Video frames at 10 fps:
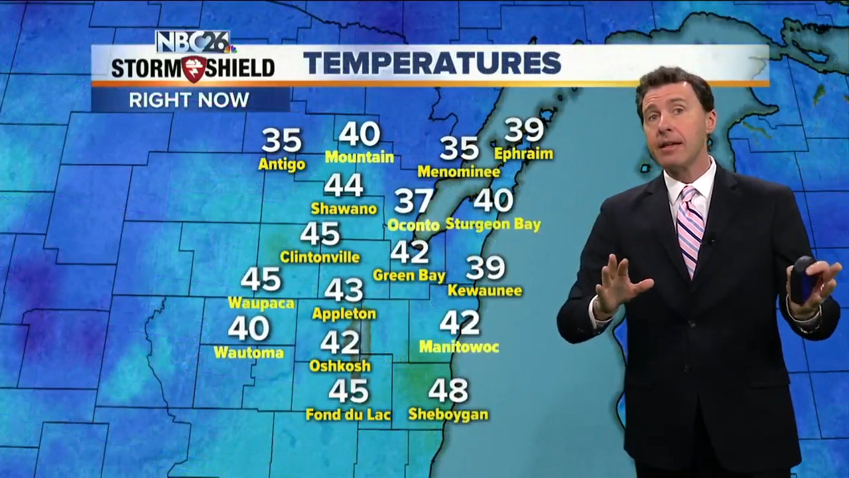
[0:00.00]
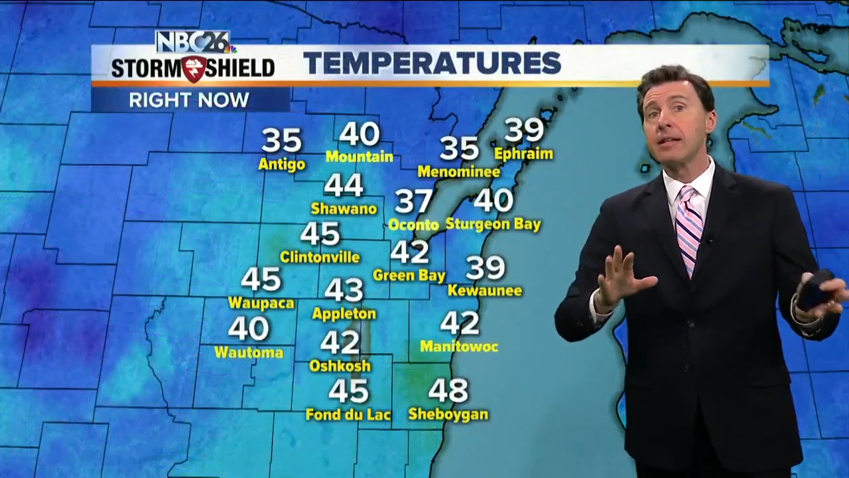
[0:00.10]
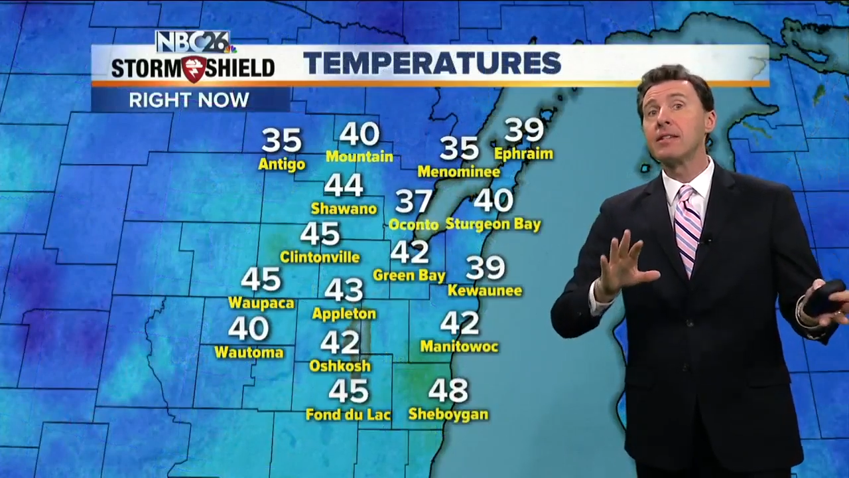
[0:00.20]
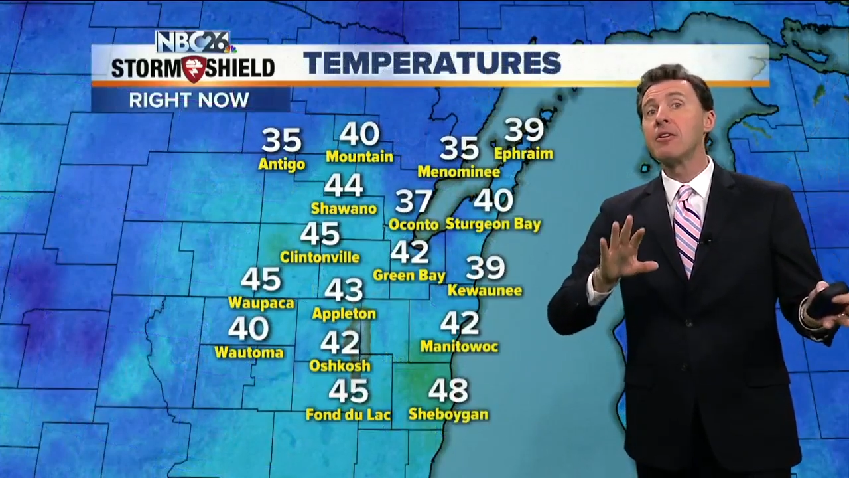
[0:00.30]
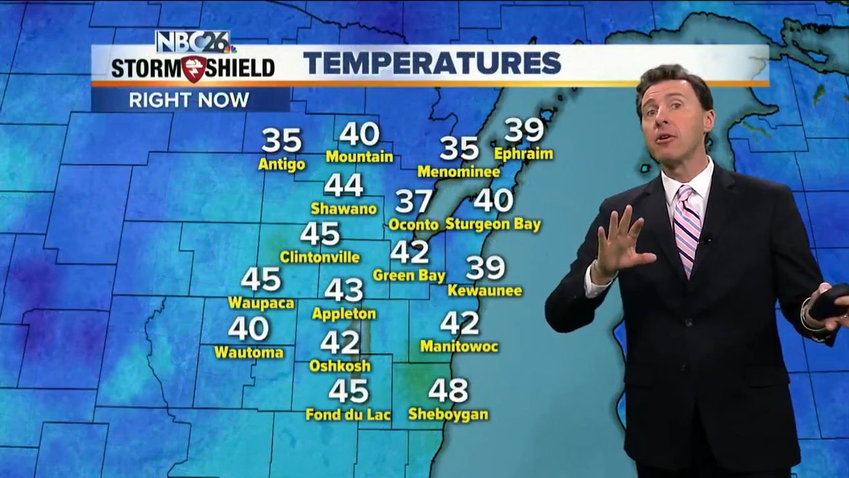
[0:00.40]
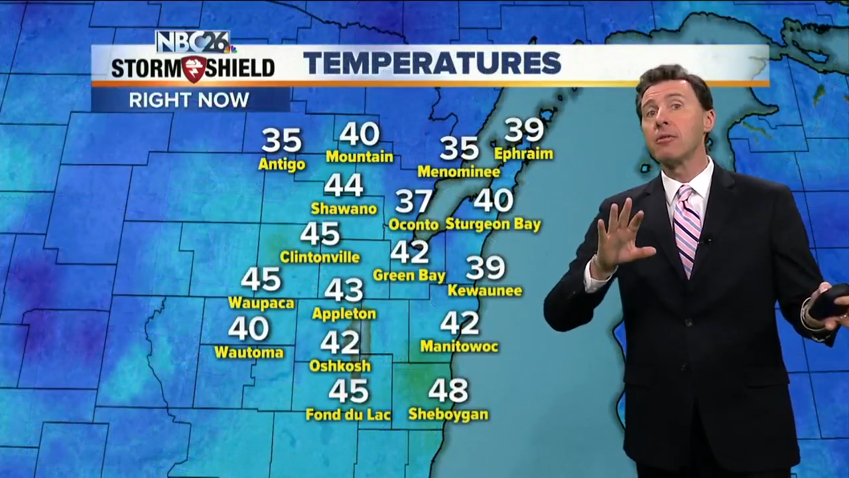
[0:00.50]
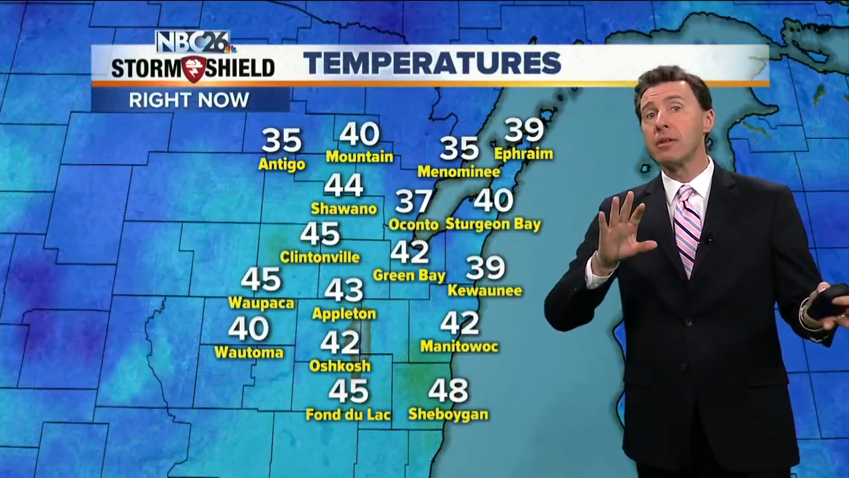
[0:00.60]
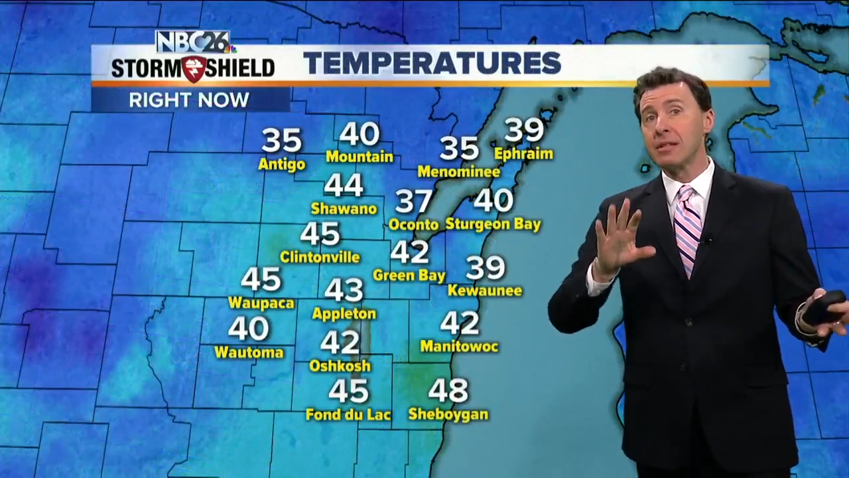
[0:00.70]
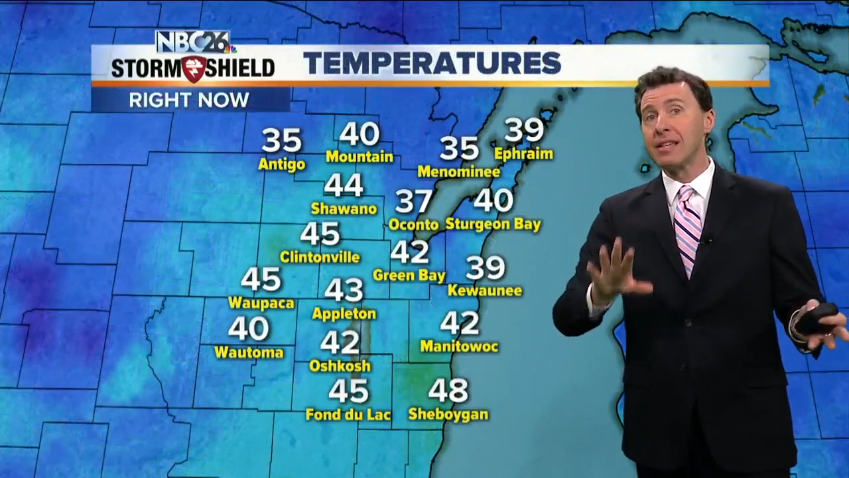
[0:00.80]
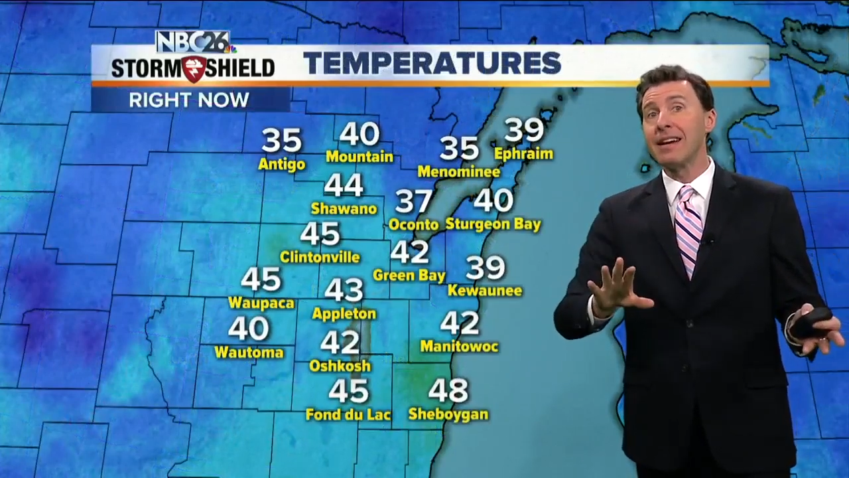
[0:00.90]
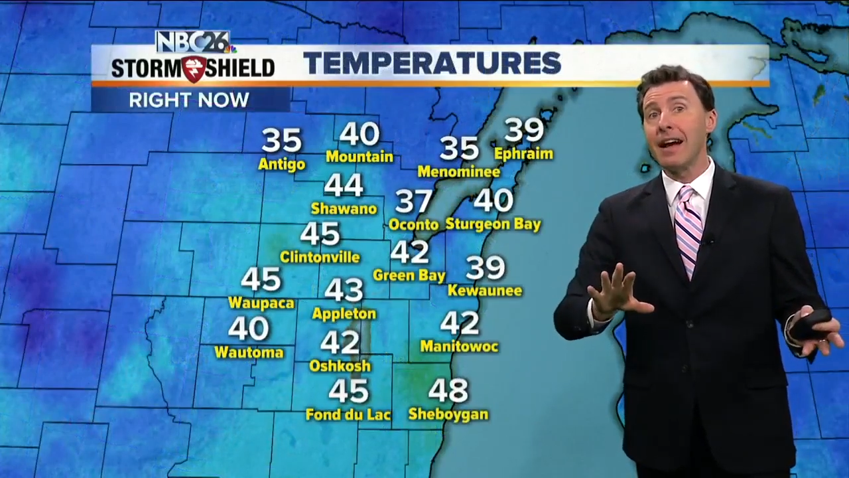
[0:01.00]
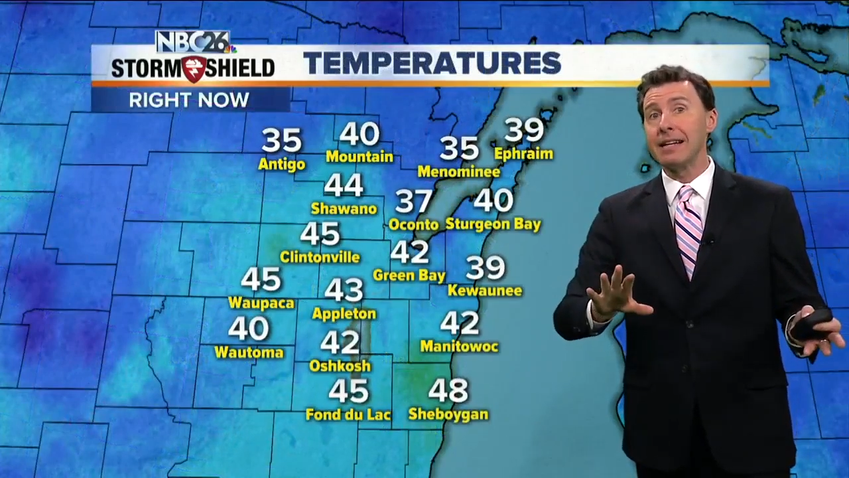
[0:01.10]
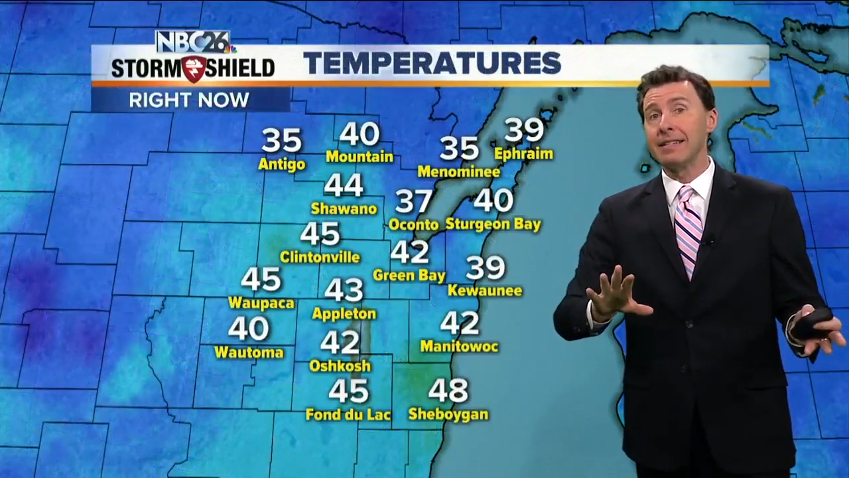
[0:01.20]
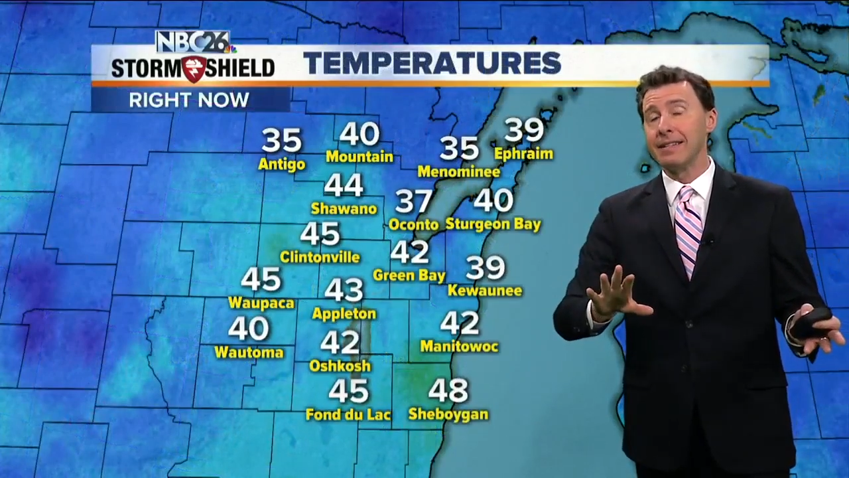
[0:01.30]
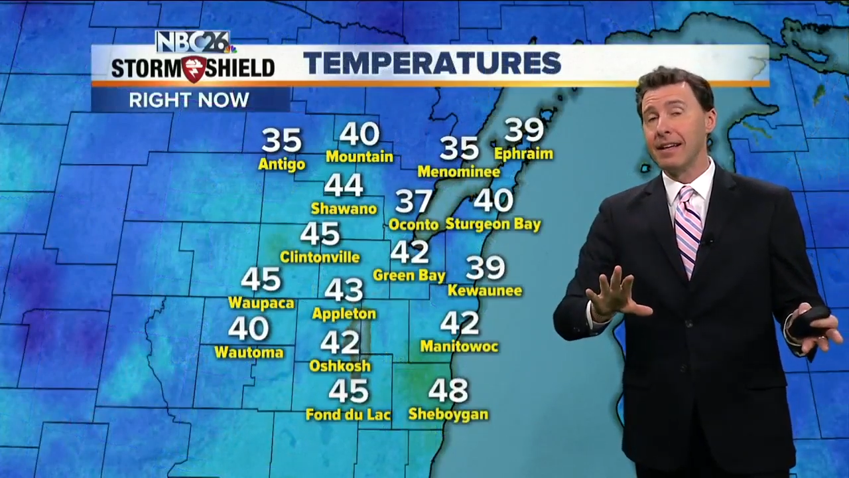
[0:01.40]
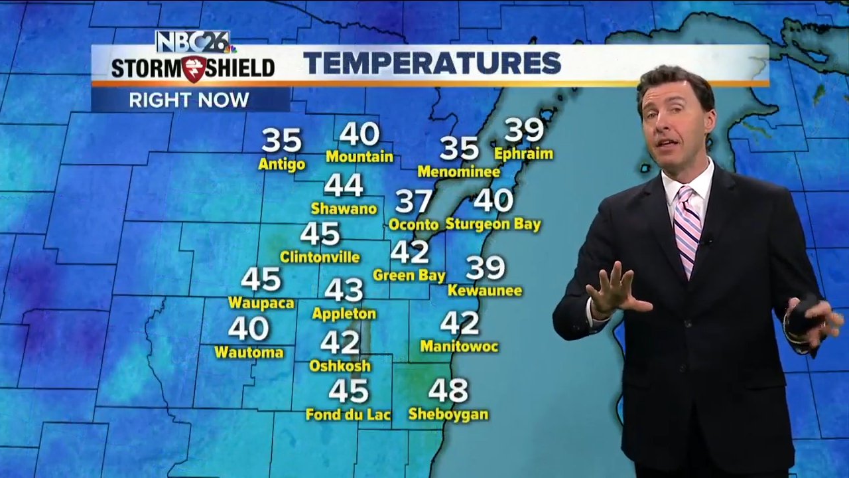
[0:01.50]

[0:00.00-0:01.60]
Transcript: gets here tonight.